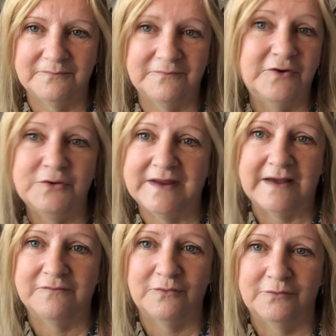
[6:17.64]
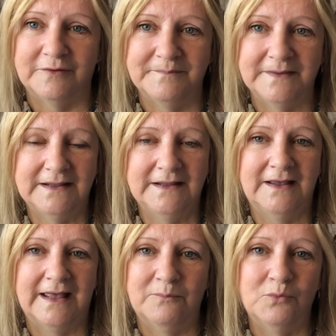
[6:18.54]
food out for them.
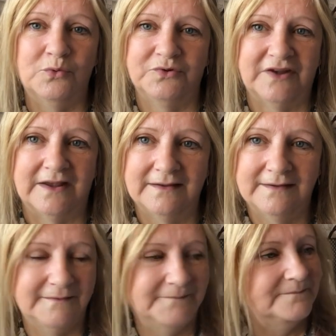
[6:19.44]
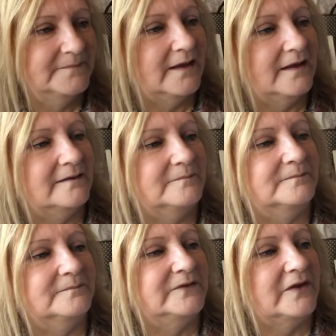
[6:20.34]
And water,
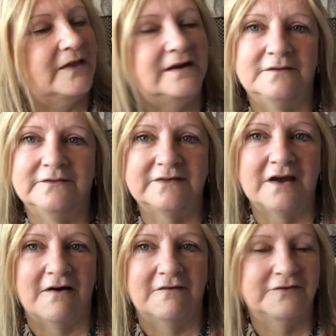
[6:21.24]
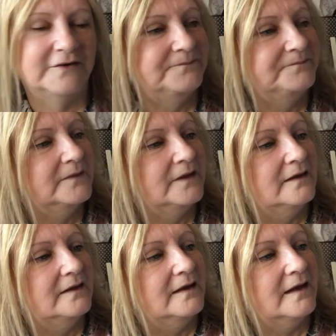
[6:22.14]
so they don't starve.
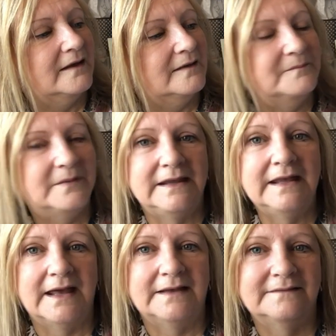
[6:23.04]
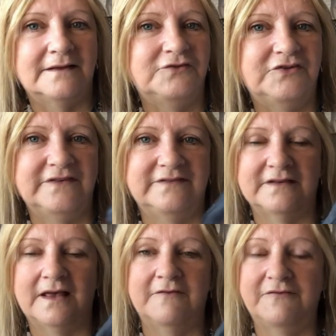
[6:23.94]
But yeah, so
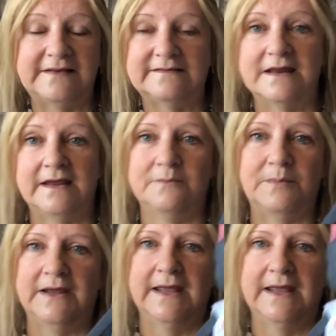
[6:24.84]
she's fascinated by